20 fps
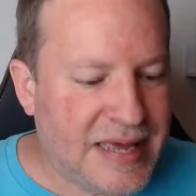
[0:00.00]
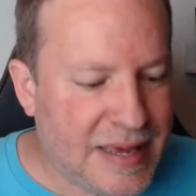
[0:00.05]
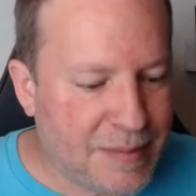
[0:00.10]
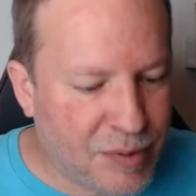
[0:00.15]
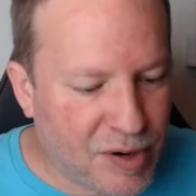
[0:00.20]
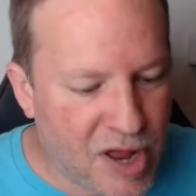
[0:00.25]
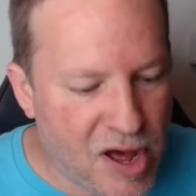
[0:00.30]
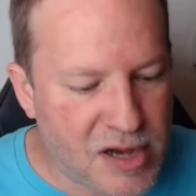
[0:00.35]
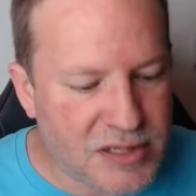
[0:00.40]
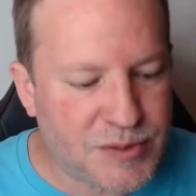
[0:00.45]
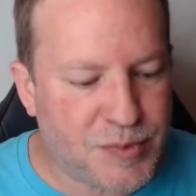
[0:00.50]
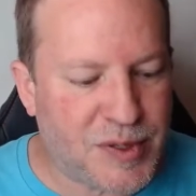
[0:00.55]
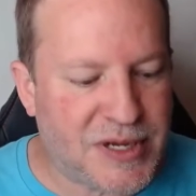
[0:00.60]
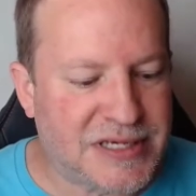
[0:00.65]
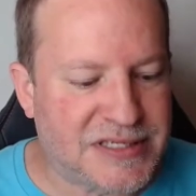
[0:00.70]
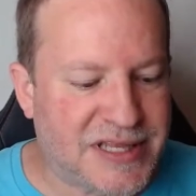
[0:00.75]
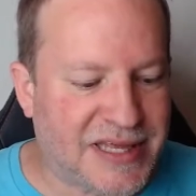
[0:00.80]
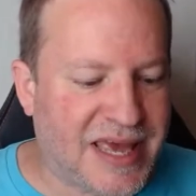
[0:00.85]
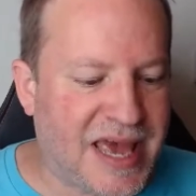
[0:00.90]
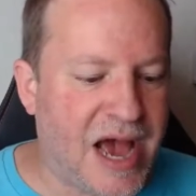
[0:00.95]
It belongs
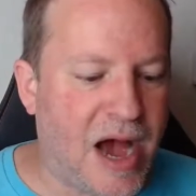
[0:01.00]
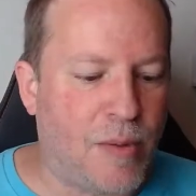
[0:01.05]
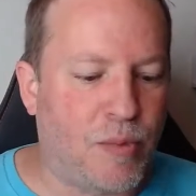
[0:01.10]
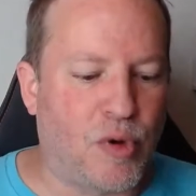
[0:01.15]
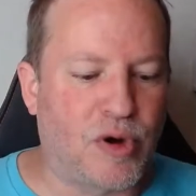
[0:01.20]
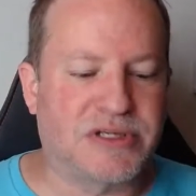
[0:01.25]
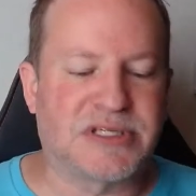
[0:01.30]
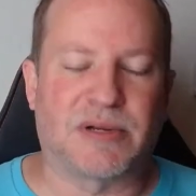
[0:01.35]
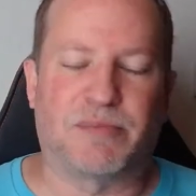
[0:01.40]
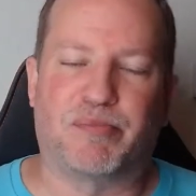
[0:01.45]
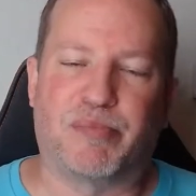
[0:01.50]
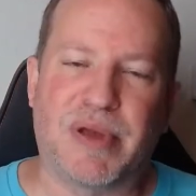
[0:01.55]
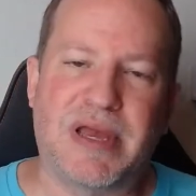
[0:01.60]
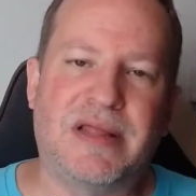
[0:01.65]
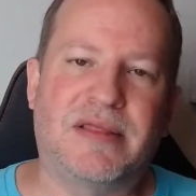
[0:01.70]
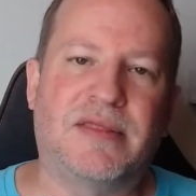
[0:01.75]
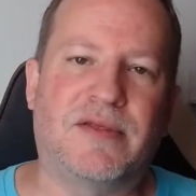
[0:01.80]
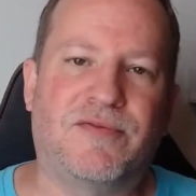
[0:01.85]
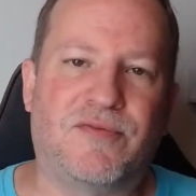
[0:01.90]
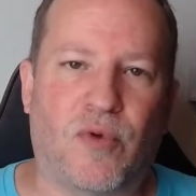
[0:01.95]
because the Cowboys had
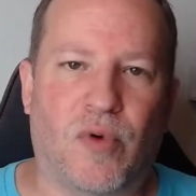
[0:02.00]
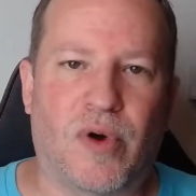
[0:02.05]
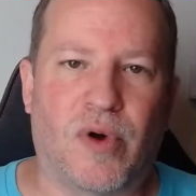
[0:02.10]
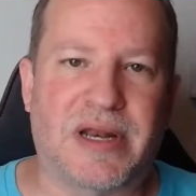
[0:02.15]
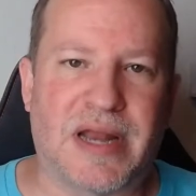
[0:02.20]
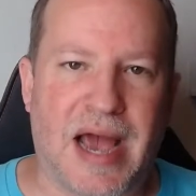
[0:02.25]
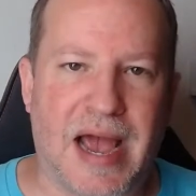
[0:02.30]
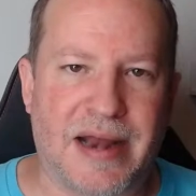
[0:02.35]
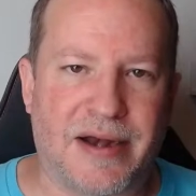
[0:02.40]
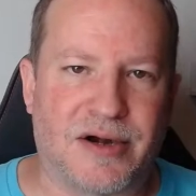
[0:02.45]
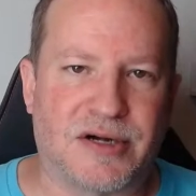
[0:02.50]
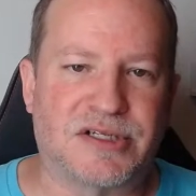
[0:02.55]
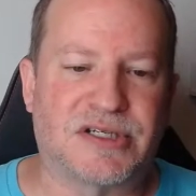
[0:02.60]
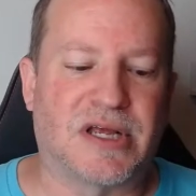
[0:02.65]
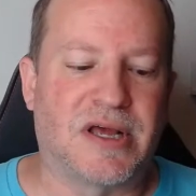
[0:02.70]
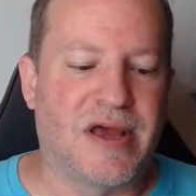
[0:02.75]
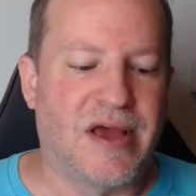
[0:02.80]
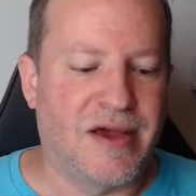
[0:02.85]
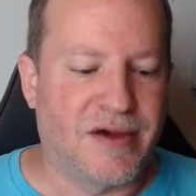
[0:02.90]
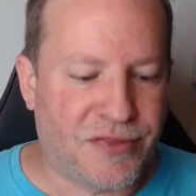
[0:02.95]
beaten the
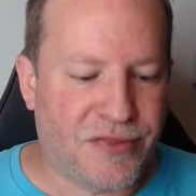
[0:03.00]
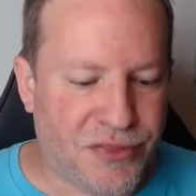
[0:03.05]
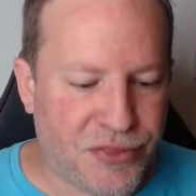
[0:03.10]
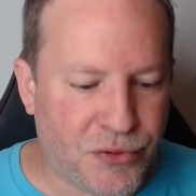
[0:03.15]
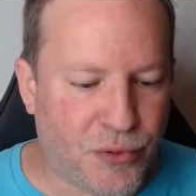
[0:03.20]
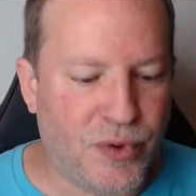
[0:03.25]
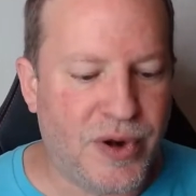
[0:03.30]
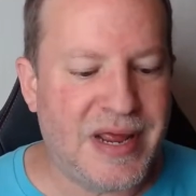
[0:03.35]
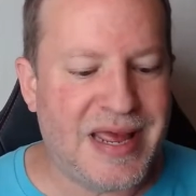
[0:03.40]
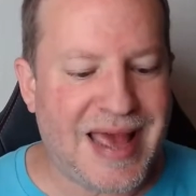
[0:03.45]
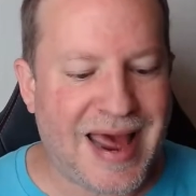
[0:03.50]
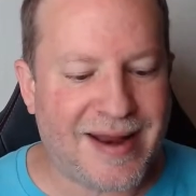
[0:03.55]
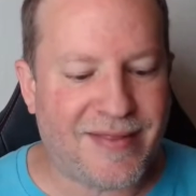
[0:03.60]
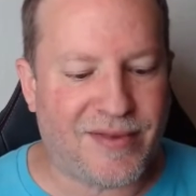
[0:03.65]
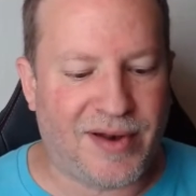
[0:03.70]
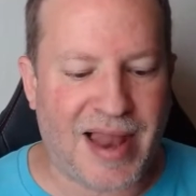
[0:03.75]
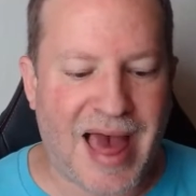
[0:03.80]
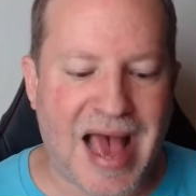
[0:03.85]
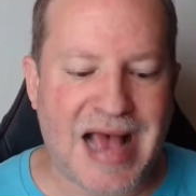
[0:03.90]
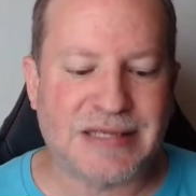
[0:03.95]
49ers 3 out of
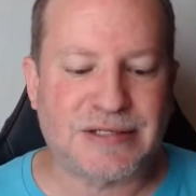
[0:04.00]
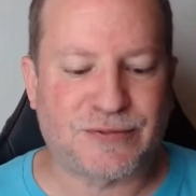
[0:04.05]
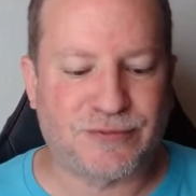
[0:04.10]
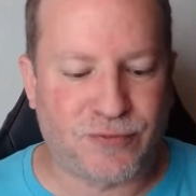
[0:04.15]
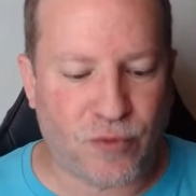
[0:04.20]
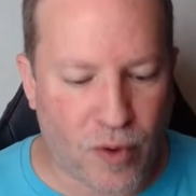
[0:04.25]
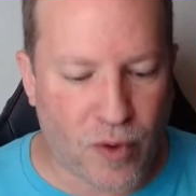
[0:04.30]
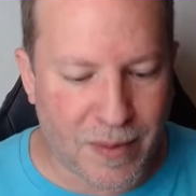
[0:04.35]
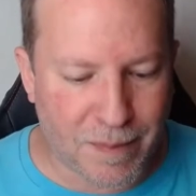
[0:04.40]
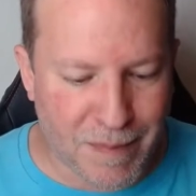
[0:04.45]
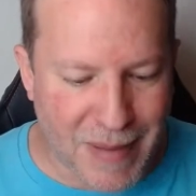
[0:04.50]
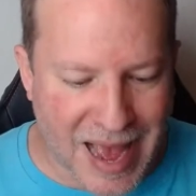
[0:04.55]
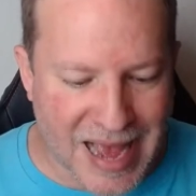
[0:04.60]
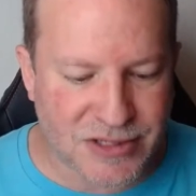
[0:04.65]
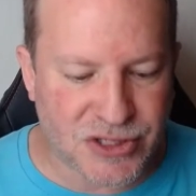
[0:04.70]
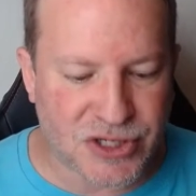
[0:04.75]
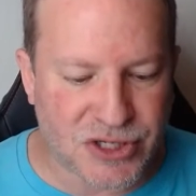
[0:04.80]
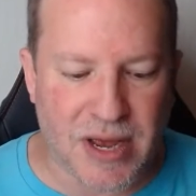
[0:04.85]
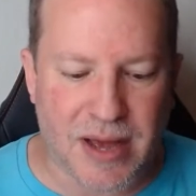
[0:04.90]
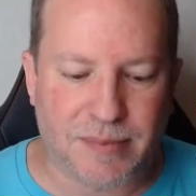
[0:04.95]
the last 4
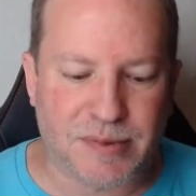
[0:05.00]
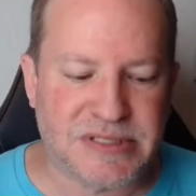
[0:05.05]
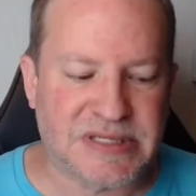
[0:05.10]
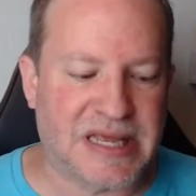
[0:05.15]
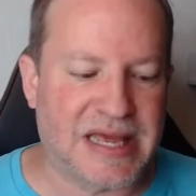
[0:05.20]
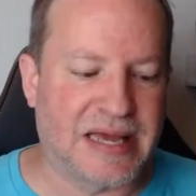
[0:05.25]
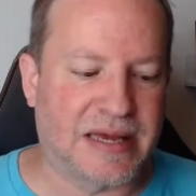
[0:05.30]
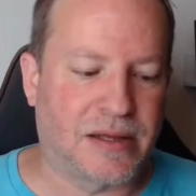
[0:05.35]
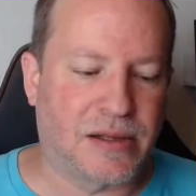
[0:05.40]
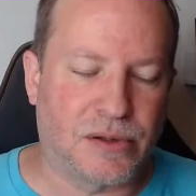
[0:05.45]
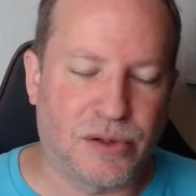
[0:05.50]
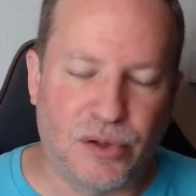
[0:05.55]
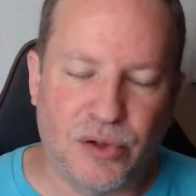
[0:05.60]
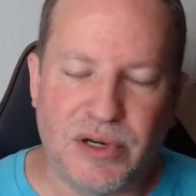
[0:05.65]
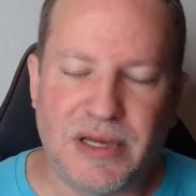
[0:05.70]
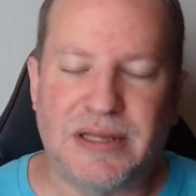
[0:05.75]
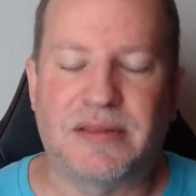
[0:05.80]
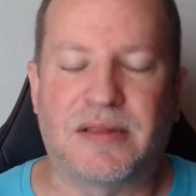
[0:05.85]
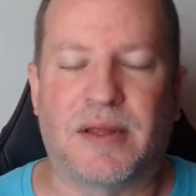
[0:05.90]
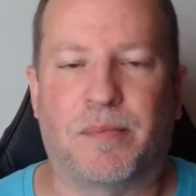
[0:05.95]
matchups,
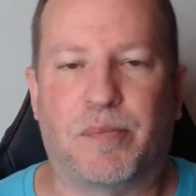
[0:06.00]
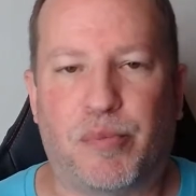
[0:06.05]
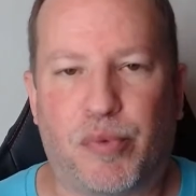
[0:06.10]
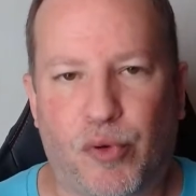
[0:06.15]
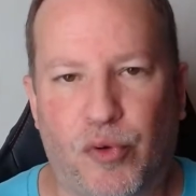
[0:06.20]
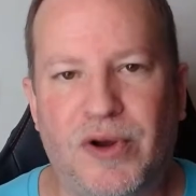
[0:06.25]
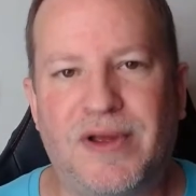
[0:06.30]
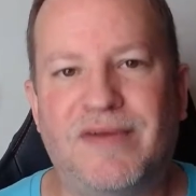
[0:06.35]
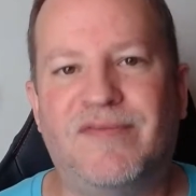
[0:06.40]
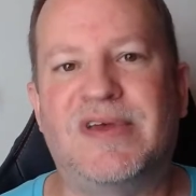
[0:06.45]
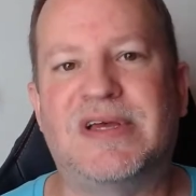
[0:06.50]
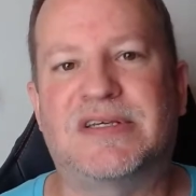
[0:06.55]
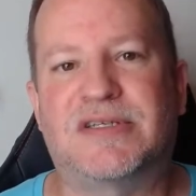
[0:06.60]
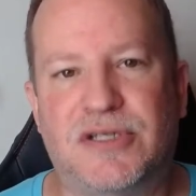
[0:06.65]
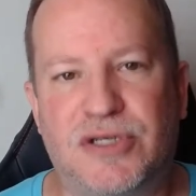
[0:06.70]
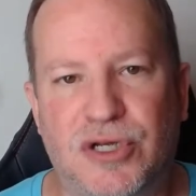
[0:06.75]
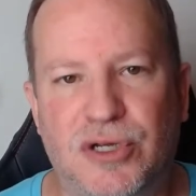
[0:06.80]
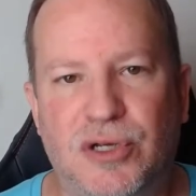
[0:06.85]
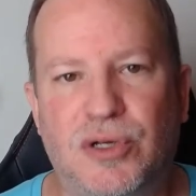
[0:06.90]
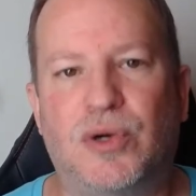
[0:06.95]
including the
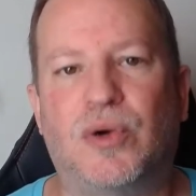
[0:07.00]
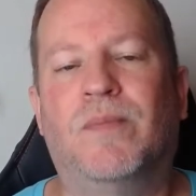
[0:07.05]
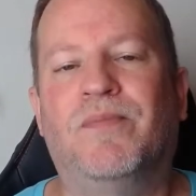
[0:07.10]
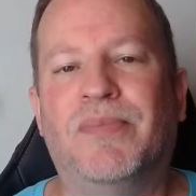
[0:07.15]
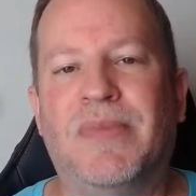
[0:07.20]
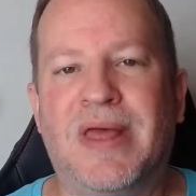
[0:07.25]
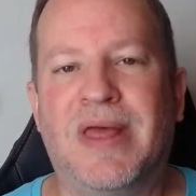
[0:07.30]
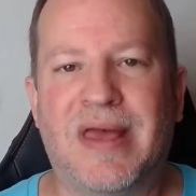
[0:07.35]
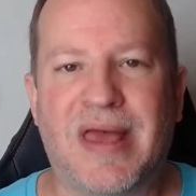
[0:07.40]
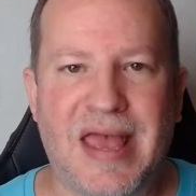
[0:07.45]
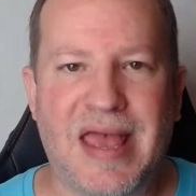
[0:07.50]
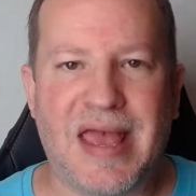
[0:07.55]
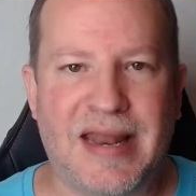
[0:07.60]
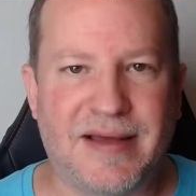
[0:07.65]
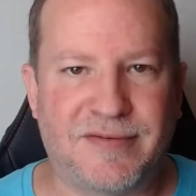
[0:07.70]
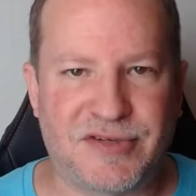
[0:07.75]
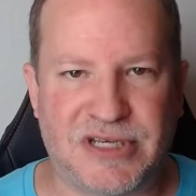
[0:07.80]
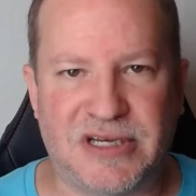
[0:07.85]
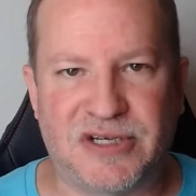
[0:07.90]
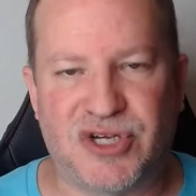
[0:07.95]
previous 2
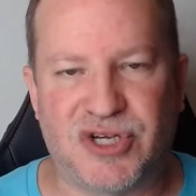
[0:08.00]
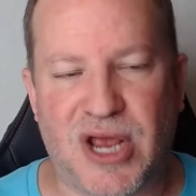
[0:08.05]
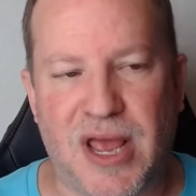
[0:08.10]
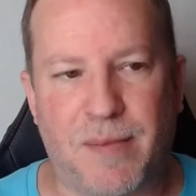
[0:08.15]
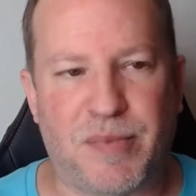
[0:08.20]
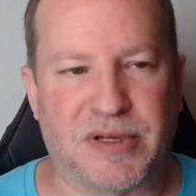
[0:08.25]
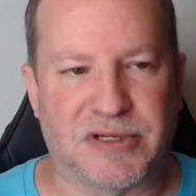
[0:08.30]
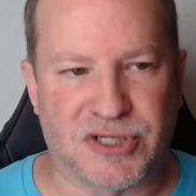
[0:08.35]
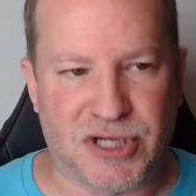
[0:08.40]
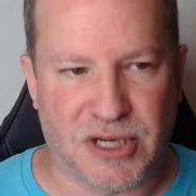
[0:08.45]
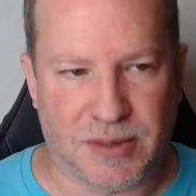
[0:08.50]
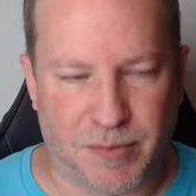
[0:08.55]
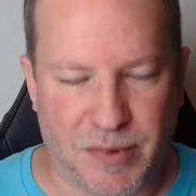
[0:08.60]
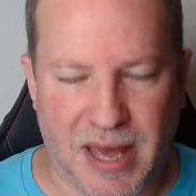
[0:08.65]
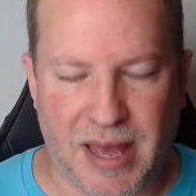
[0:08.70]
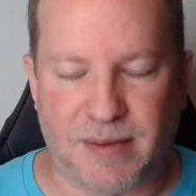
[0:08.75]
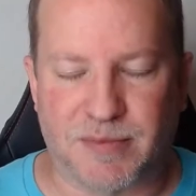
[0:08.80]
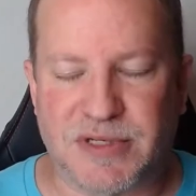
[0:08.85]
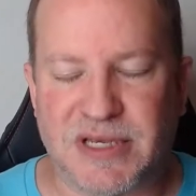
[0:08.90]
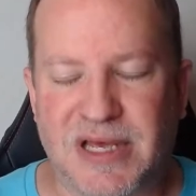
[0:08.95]
NFC Championship
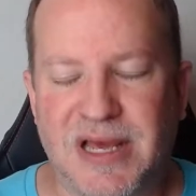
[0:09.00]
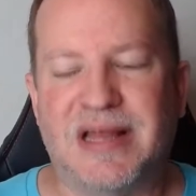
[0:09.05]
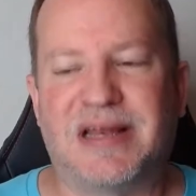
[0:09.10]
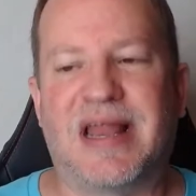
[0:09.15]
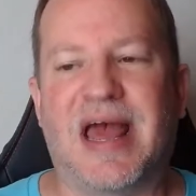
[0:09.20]
games.